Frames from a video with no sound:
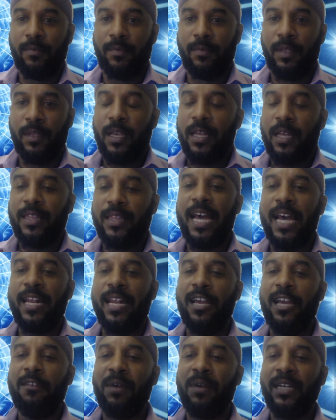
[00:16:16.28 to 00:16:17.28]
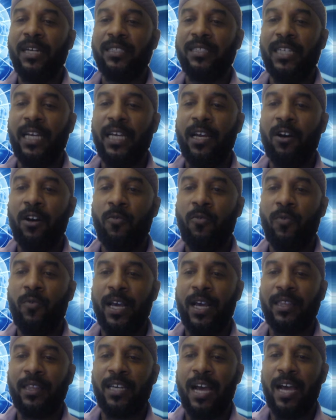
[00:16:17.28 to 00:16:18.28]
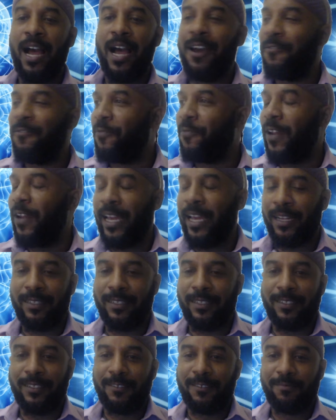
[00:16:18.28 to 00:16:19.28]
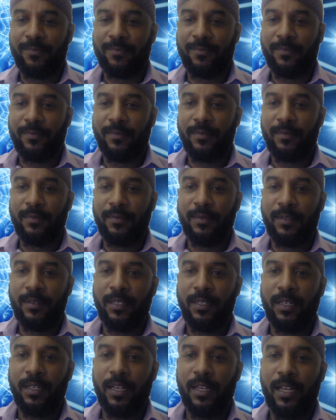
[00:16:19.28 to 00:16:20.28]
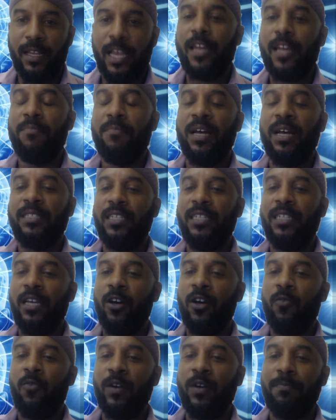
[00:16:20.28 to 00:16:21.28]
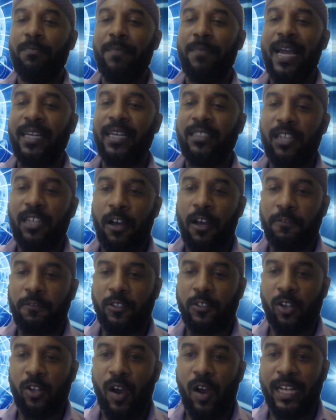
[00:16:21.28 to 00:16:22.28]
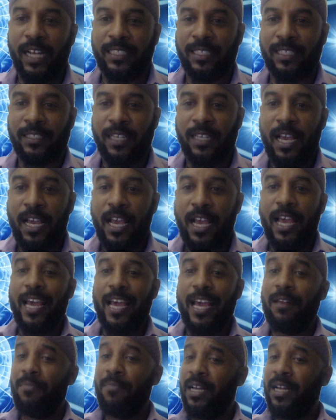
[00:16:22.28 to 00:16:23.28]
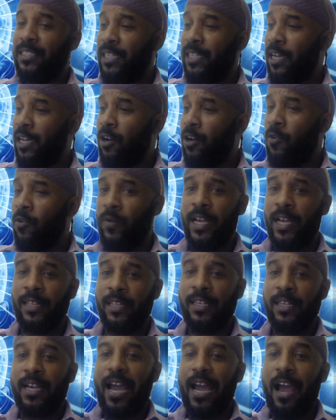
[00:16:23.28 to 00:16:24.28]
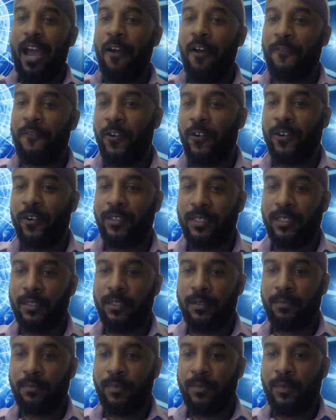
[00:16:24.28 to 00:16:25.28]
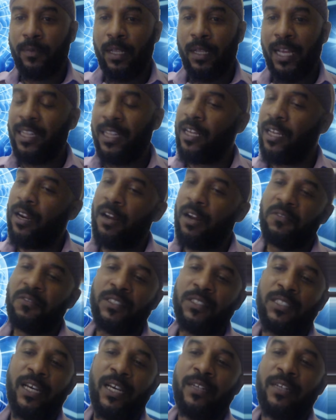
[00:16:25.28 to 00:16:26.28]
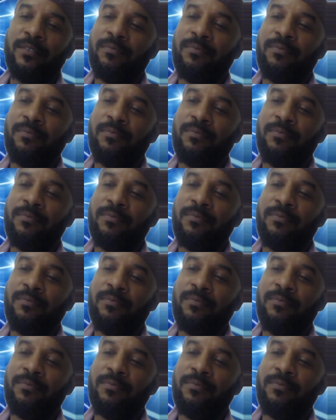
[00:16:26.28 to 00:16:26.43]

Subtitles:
that it must deal with conflict, it must deal with making tough choices, it must deal with effort. And then all of a sudden,